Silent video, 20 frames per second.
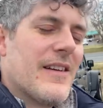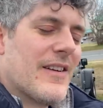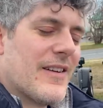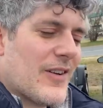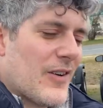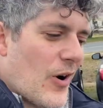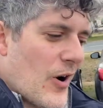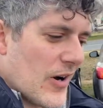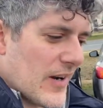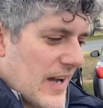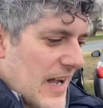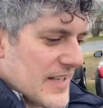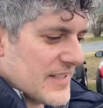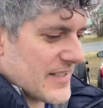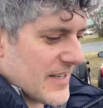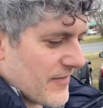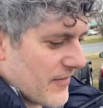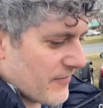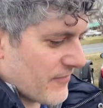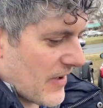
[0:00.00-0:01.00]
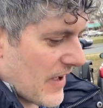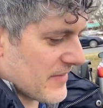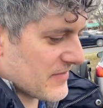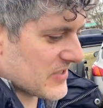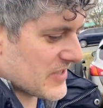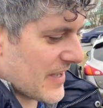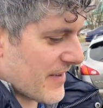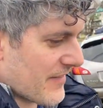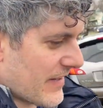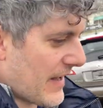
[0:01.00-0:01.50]

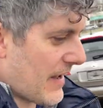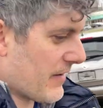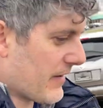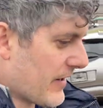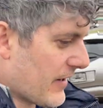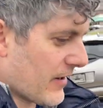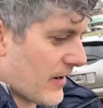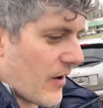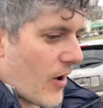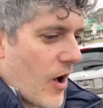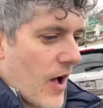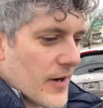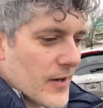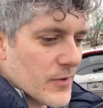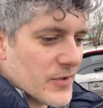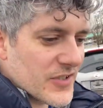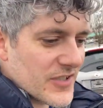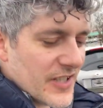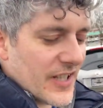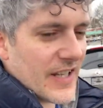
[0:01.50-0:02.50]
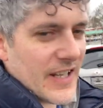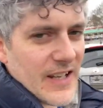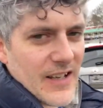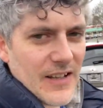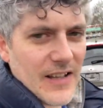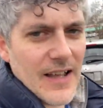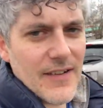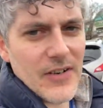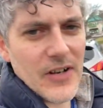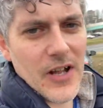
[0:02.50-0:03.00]
Carguy757 out here at Auto City,
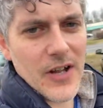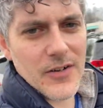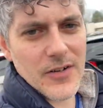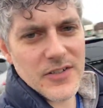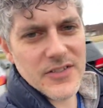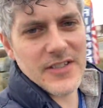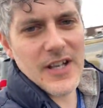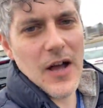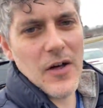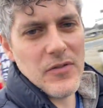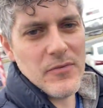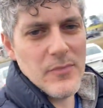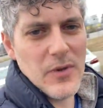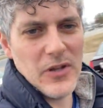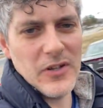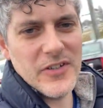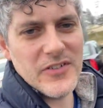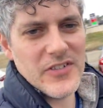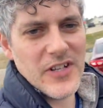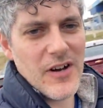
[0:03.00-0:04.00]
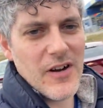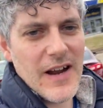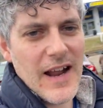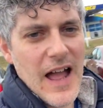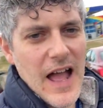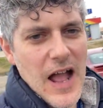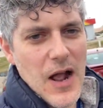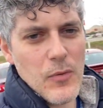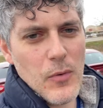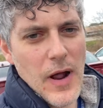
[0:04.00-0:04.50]
1100 South Military
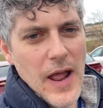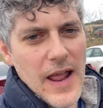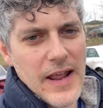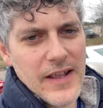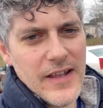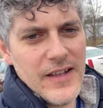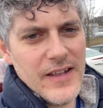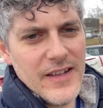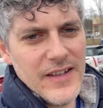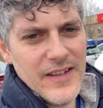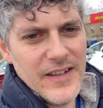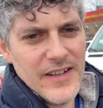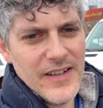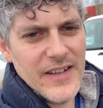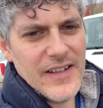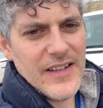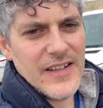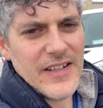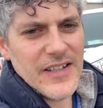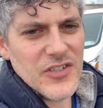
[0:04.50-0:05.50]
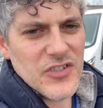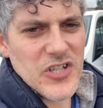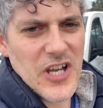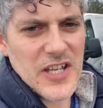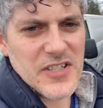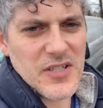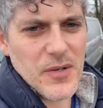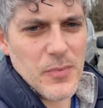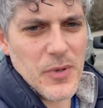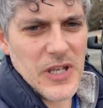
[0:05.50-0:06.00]
Highway in
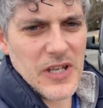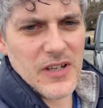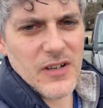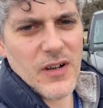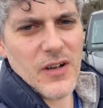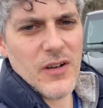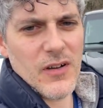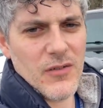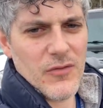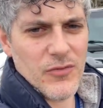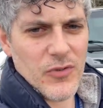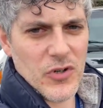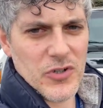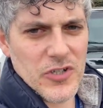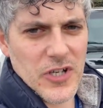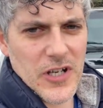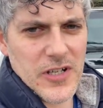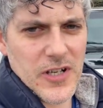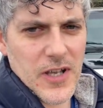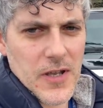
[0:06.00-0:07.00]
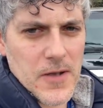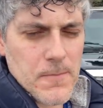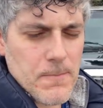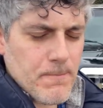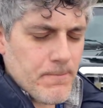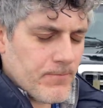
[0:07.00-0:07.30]
Chesapeake, Virginia.